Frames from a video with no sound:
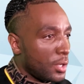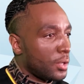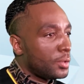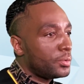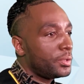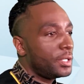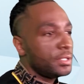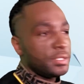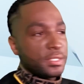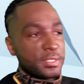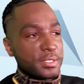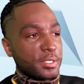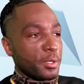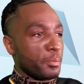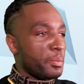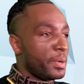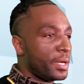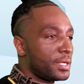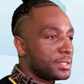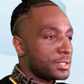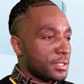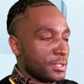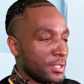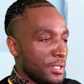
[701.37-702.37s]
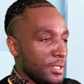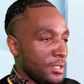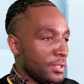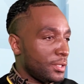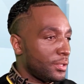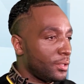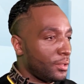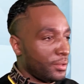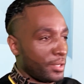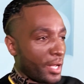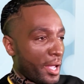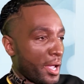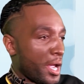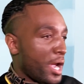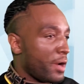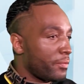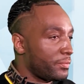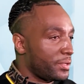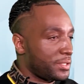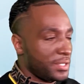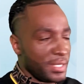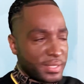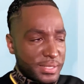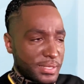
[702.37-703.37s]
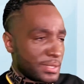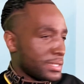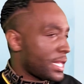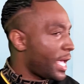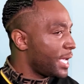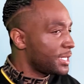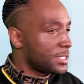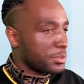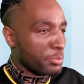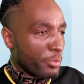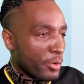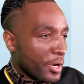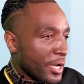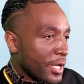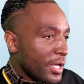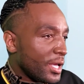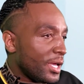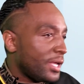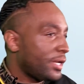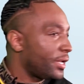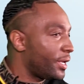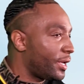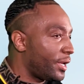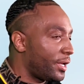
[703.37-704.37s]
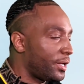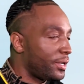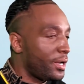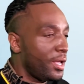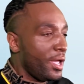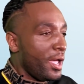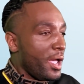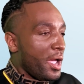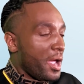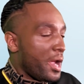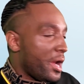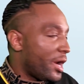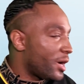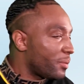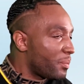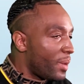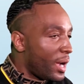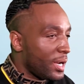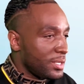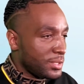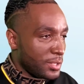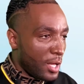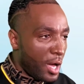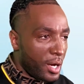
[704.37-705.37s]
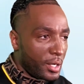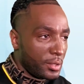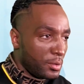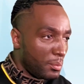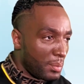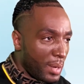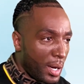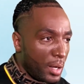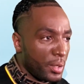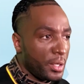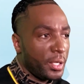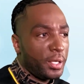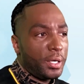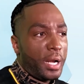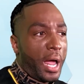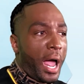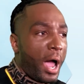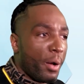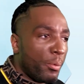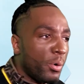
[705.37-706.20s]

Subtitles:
You know, this is the best thing that since sliced bread and everybody's talking about it.